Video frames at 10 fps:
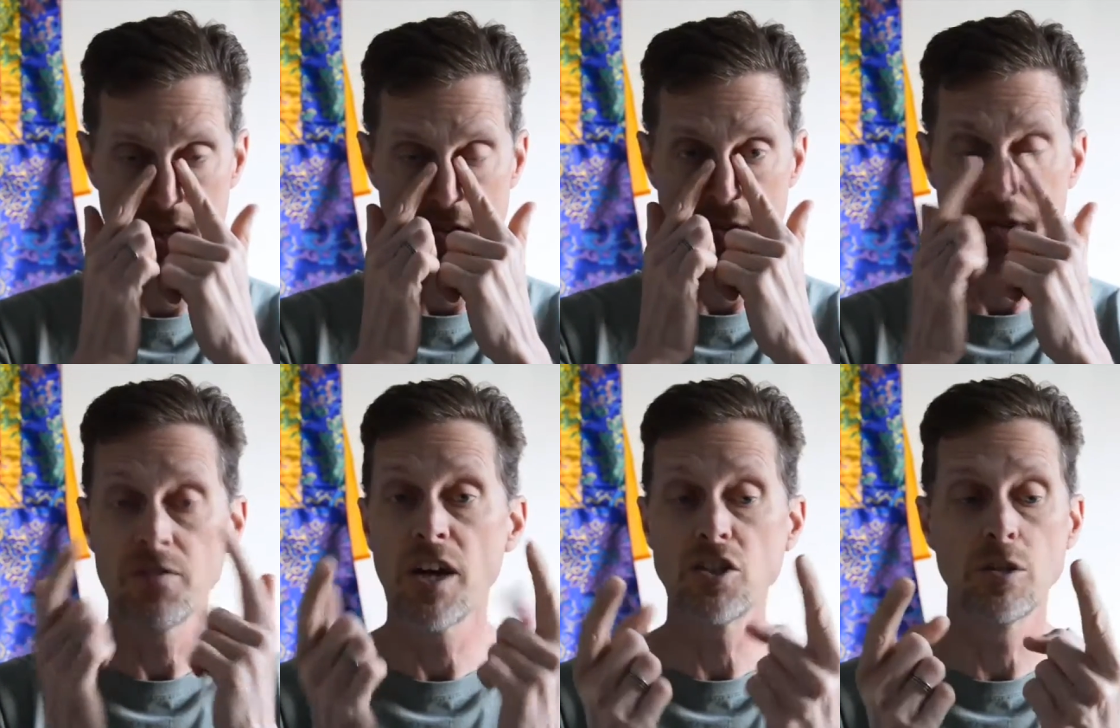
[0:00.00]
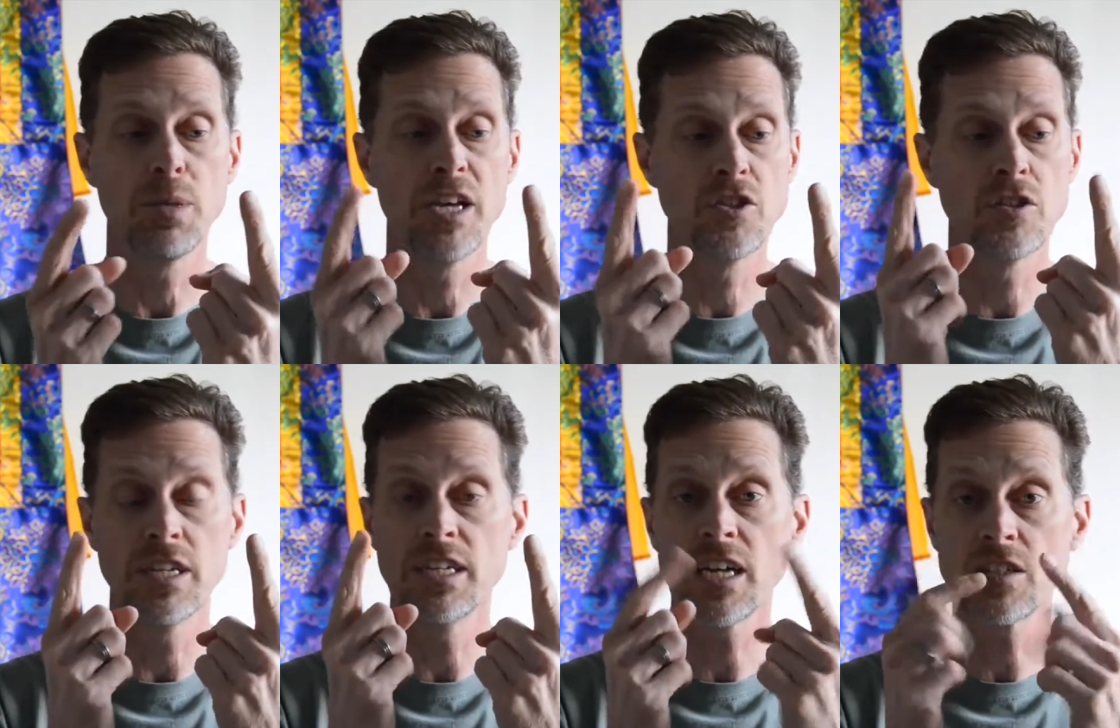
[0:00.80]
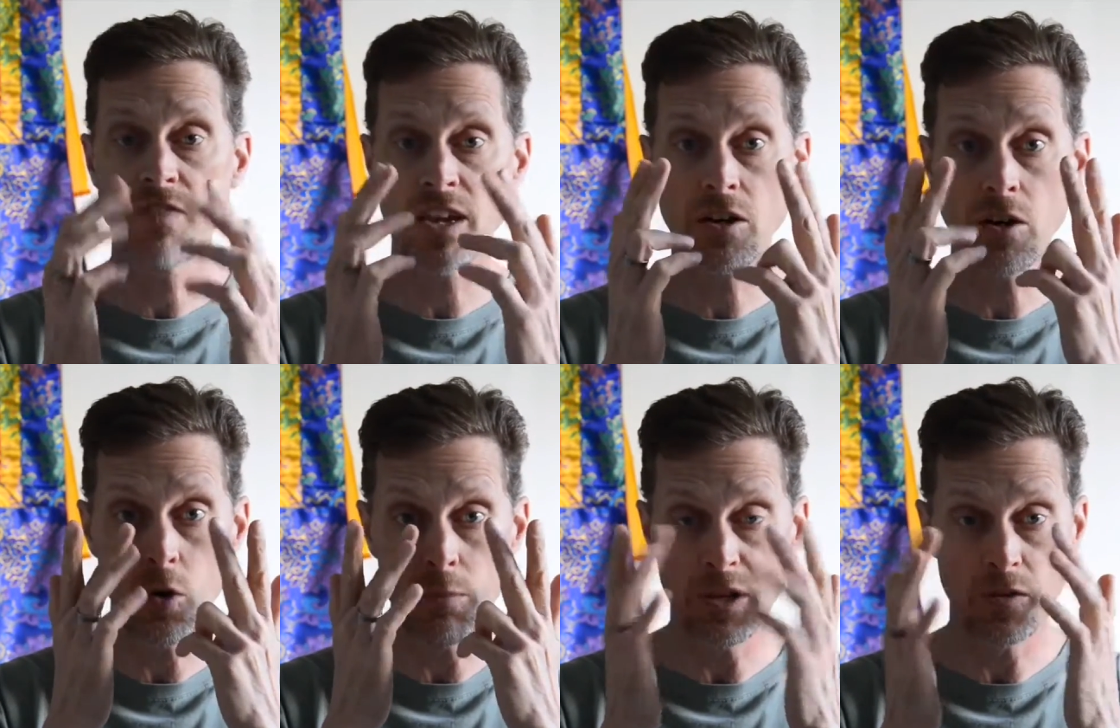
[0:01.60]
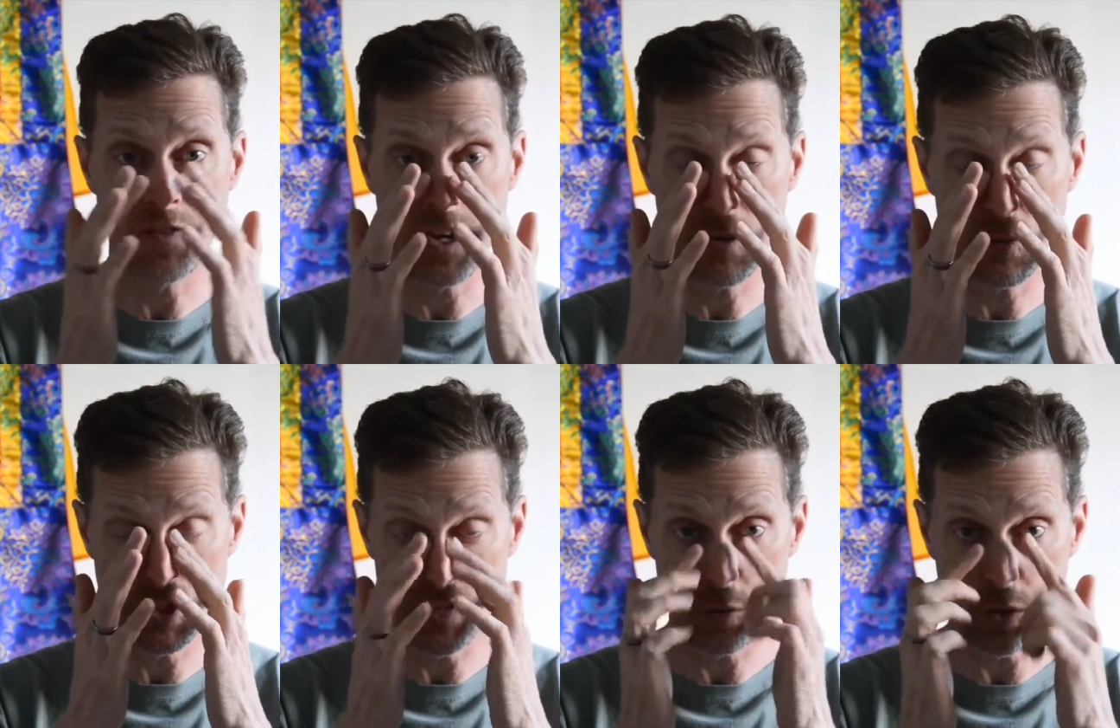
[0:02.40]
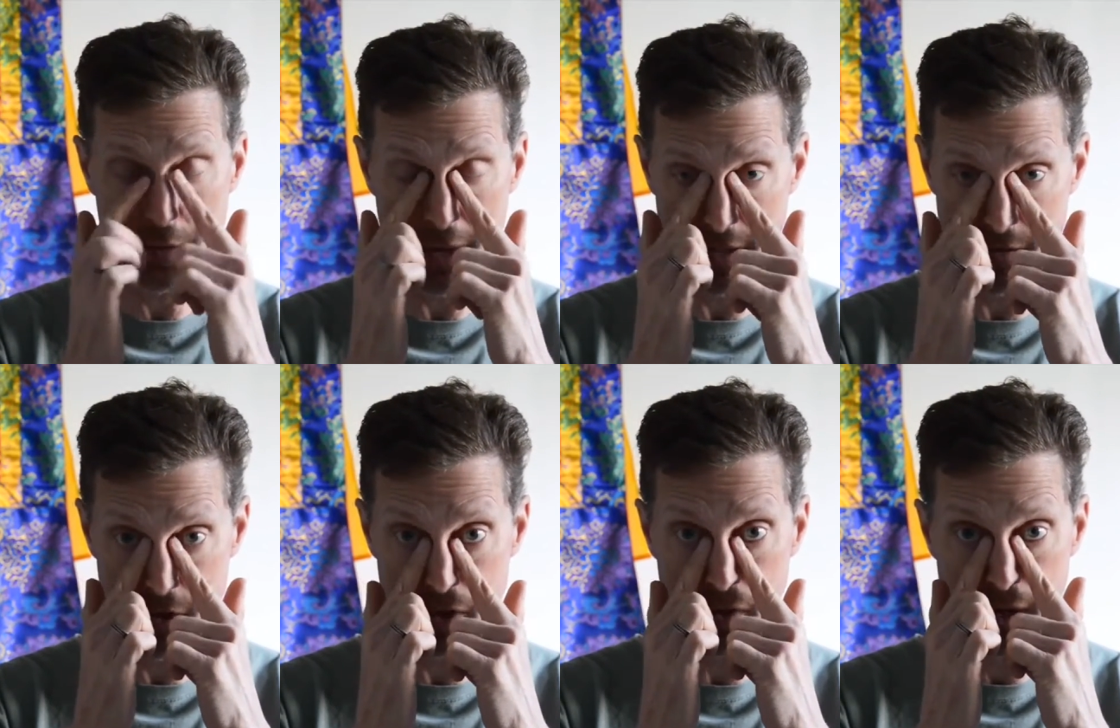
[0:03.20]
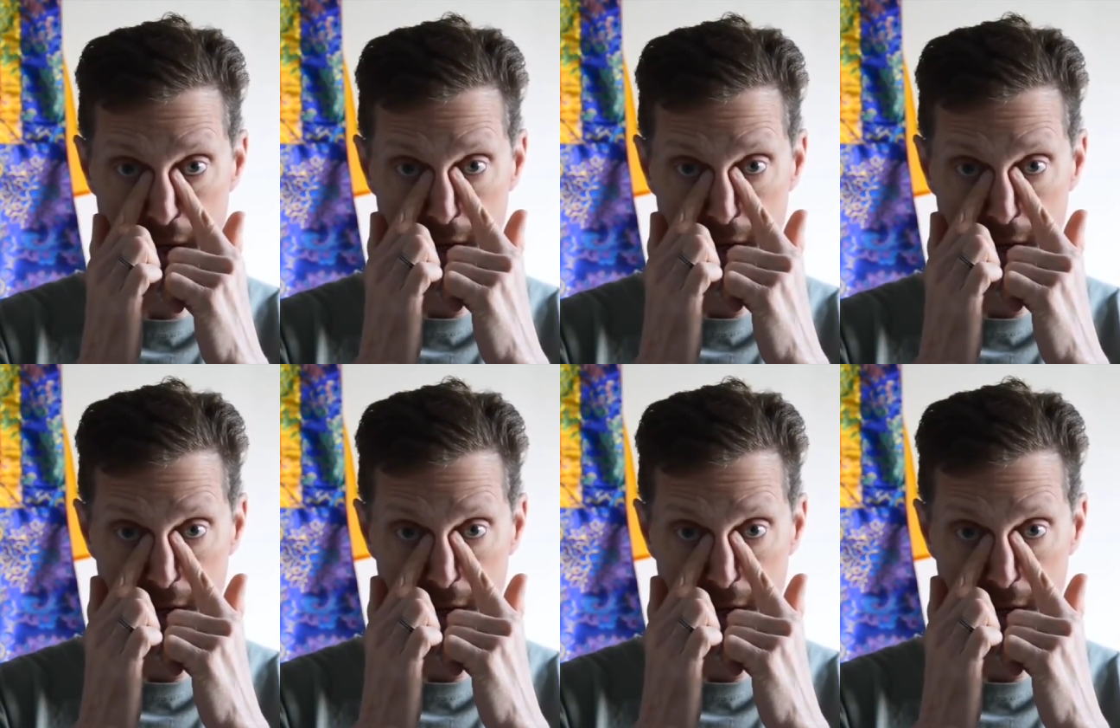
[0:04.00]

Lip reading: So I'm going to invite you to place your index finger or middle finger, whichever works best for you.